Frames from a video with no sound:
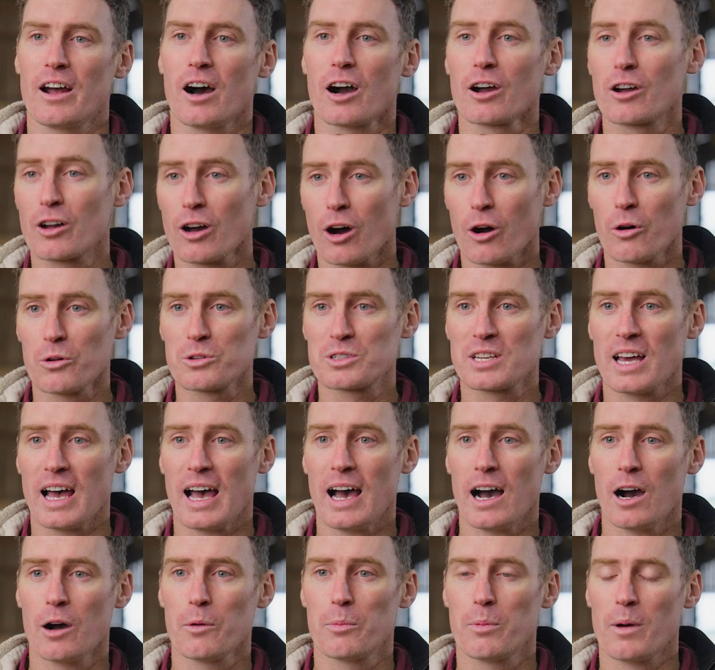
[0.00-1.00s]
our goal to
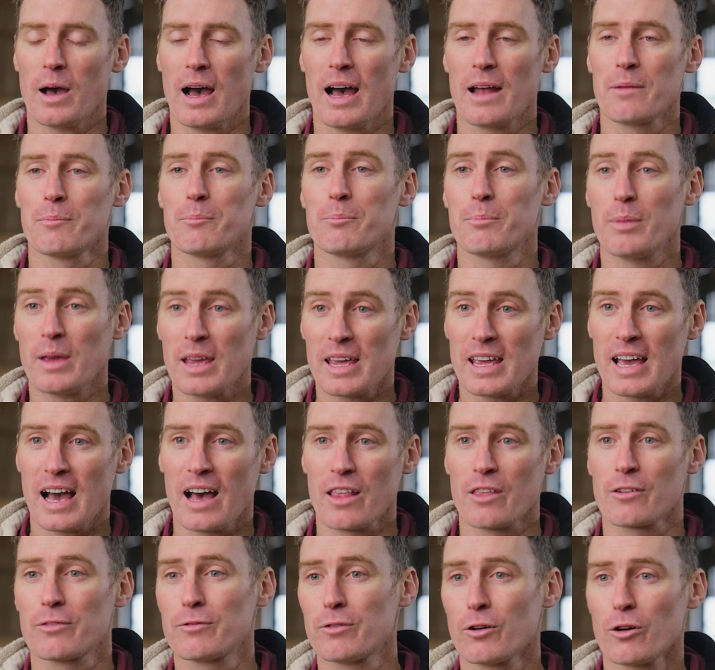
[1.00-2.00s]
help and be
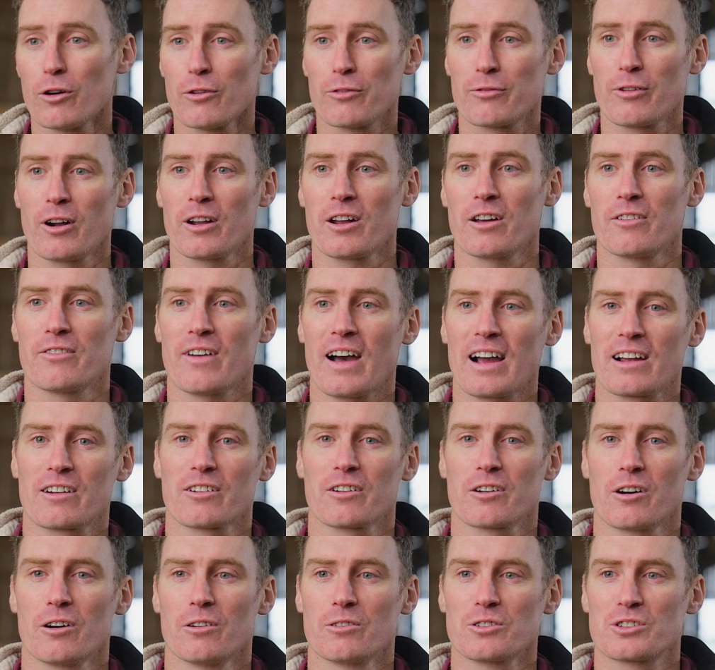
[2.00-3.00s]
at the forefront of
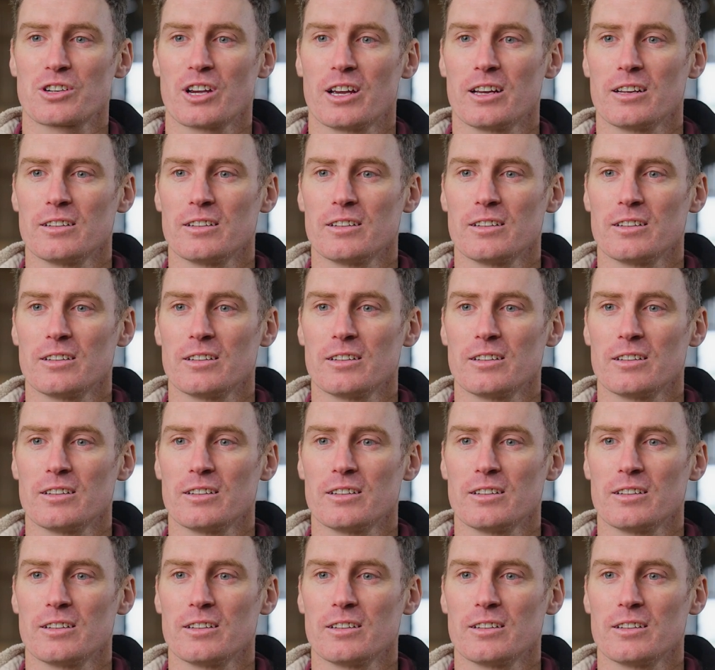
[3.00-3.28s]
agriculture.